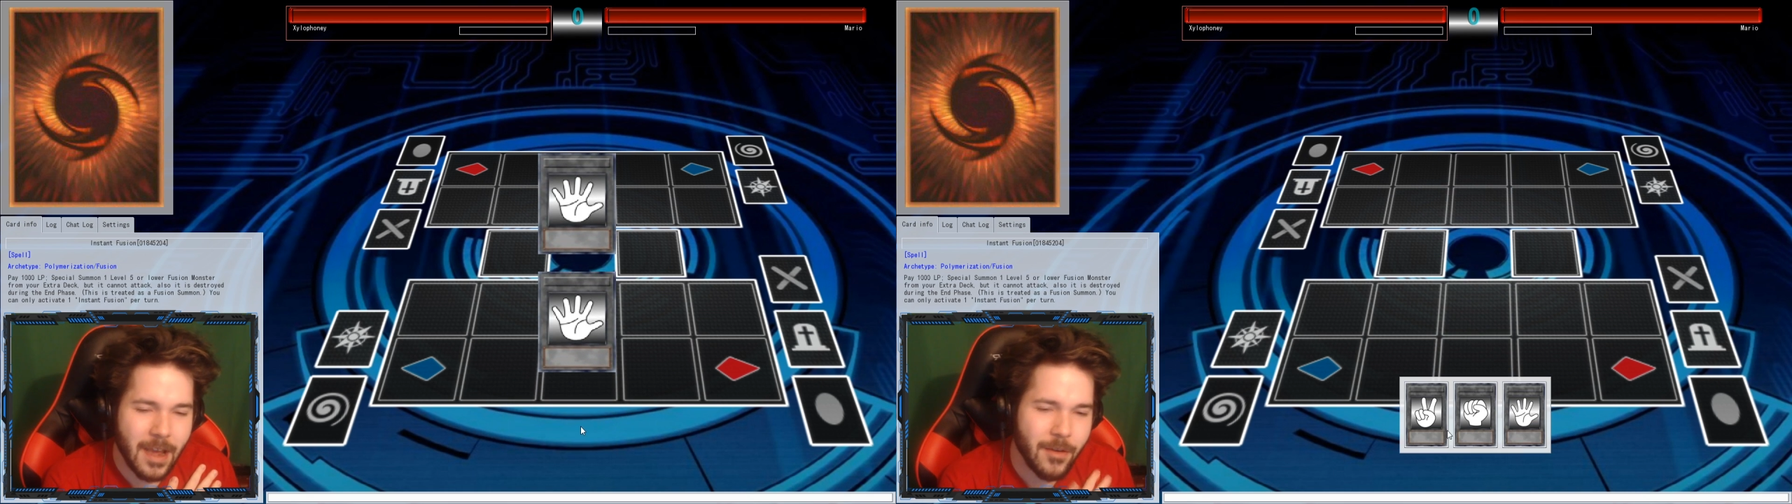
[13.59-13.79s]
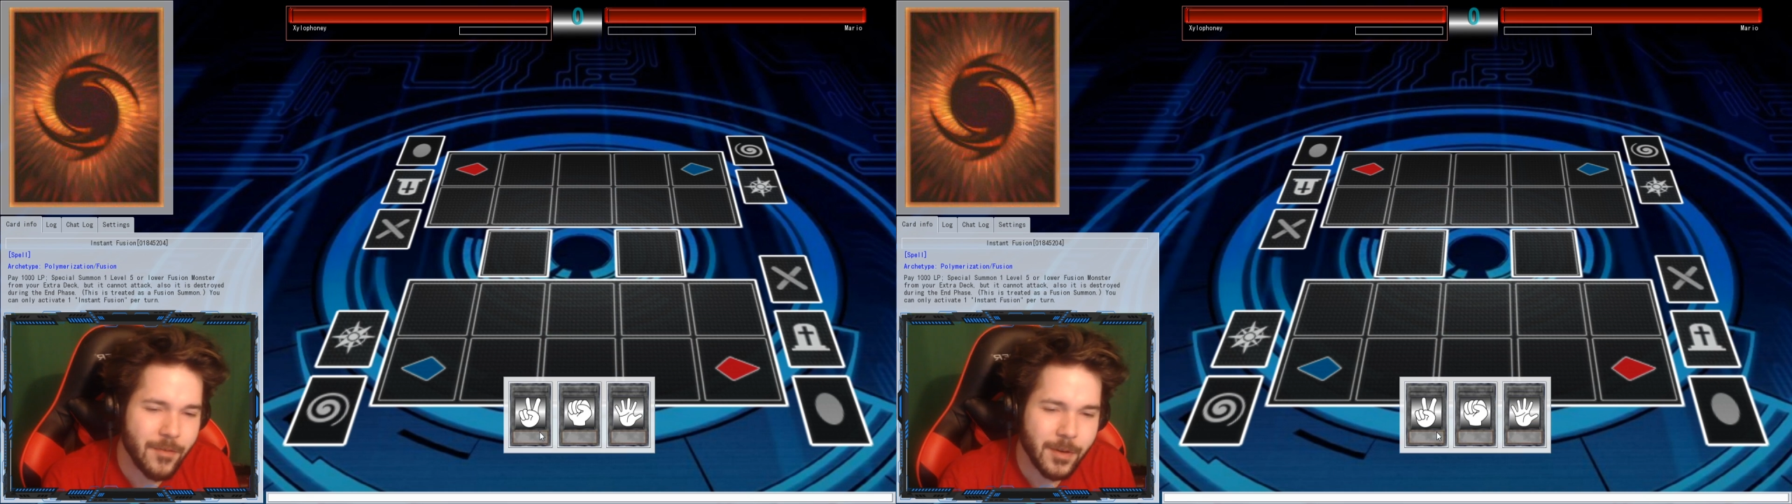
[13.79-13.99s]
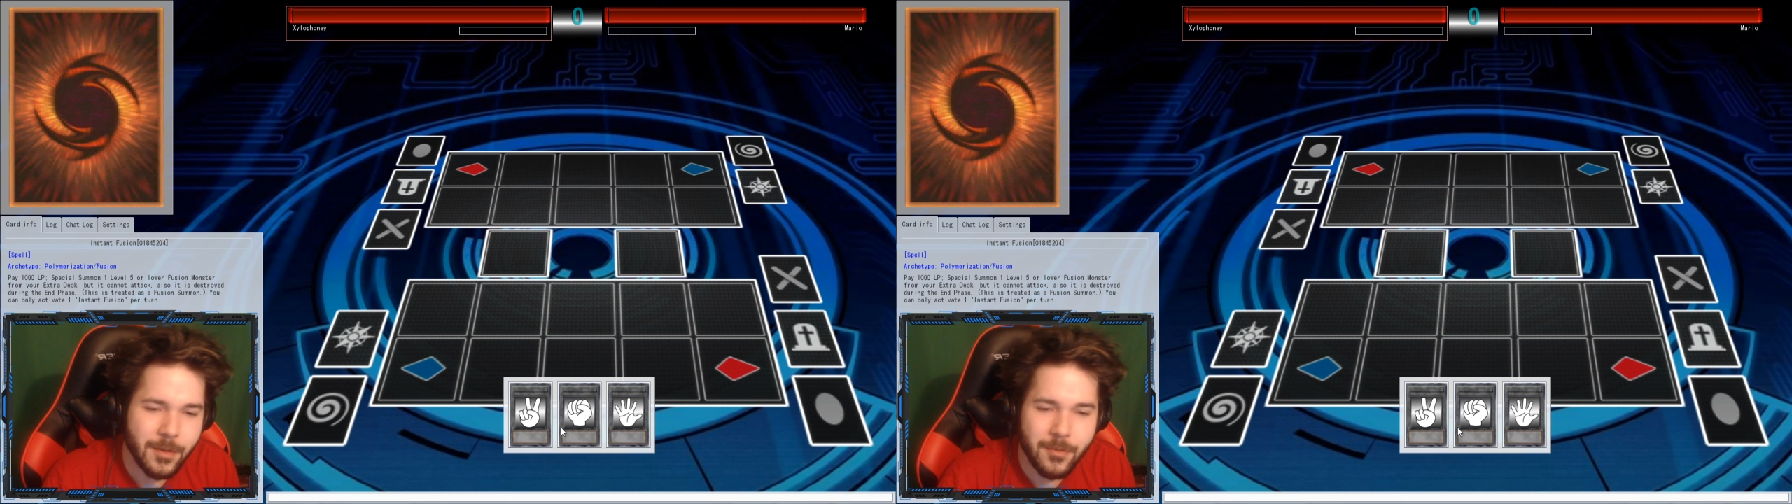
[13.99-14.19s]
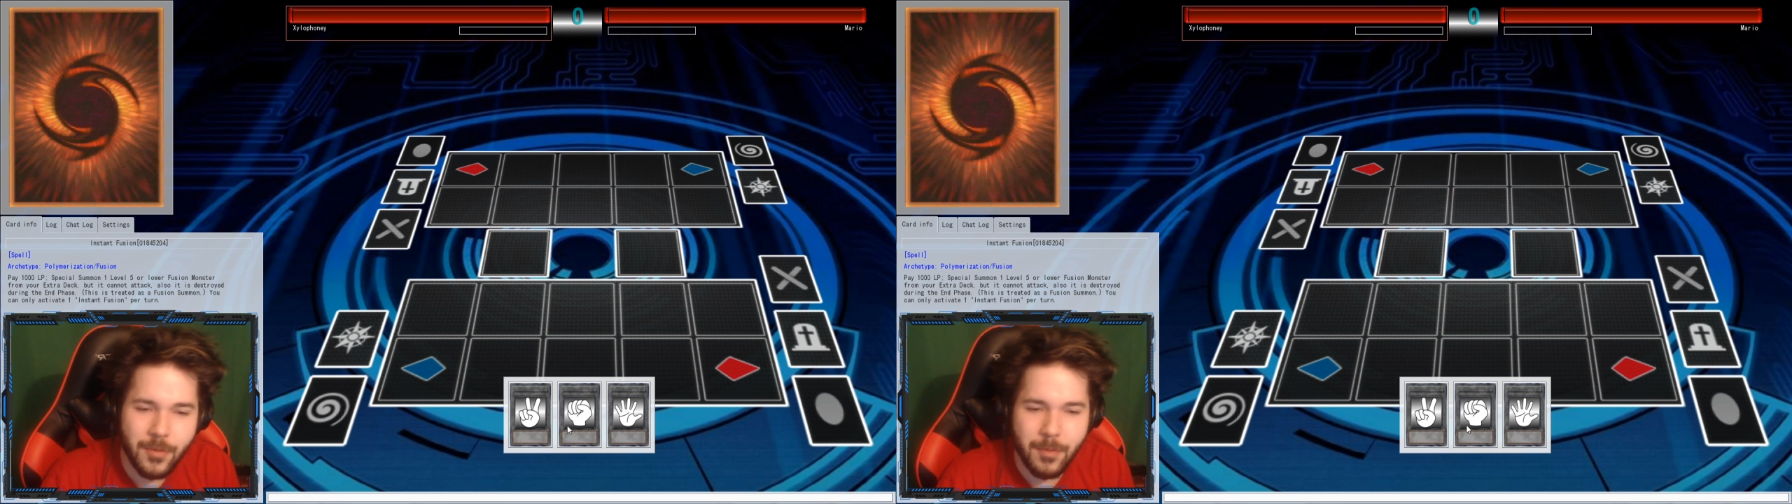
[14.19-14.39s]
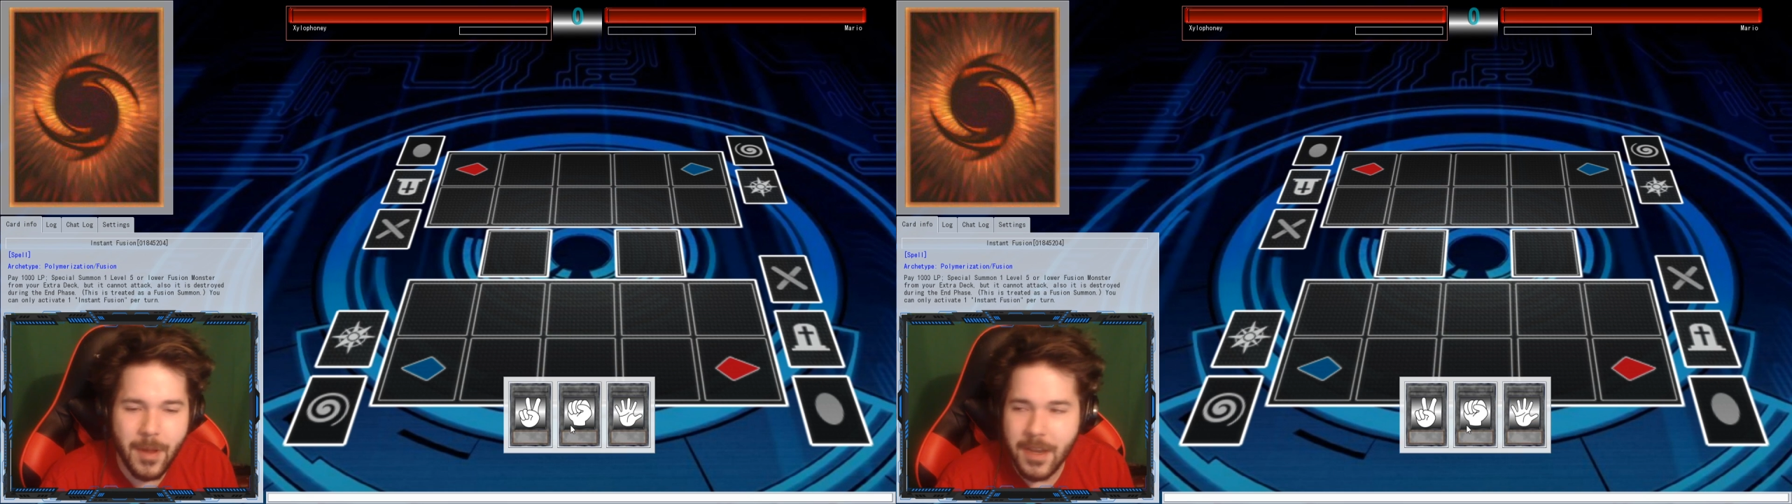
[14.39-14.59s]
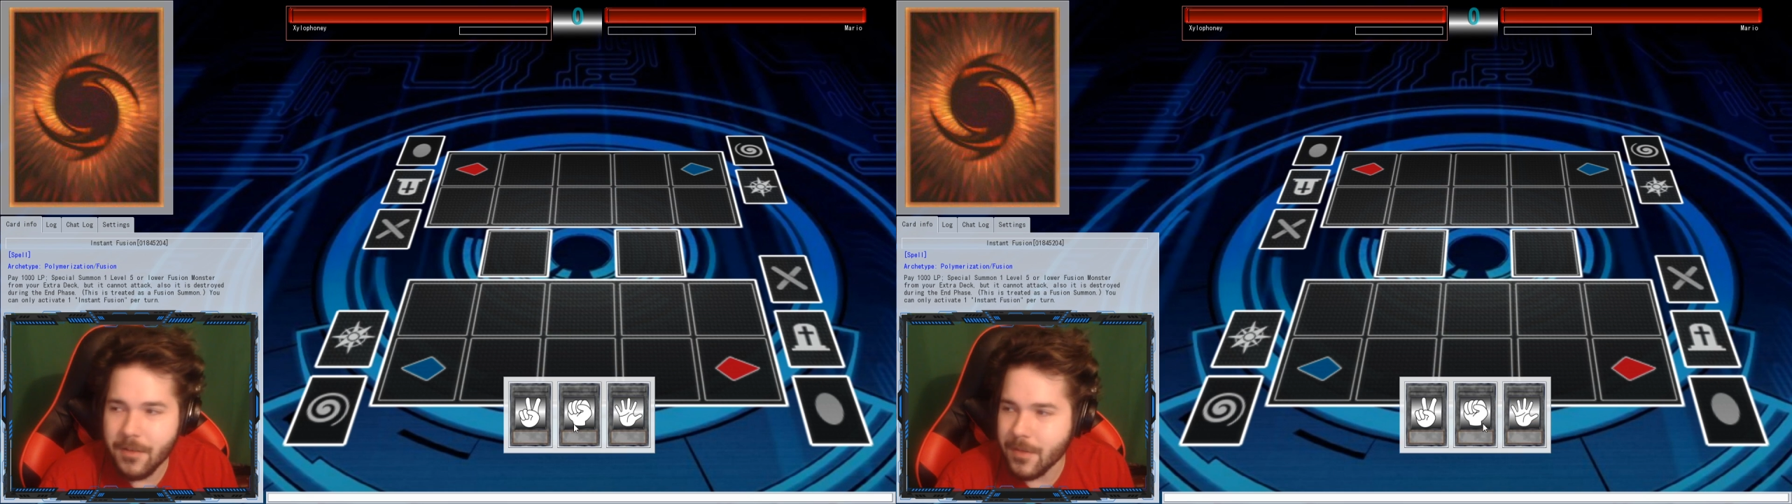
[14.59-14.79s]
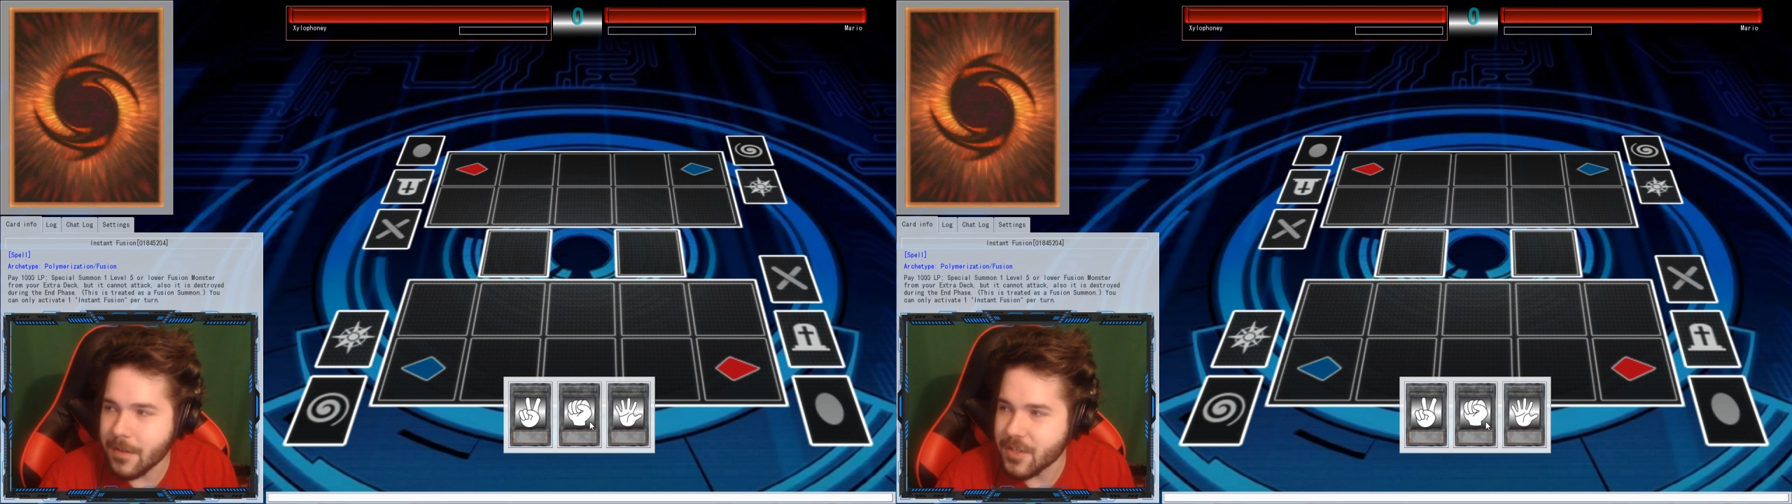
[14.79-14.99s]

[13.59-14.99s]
However, with many of the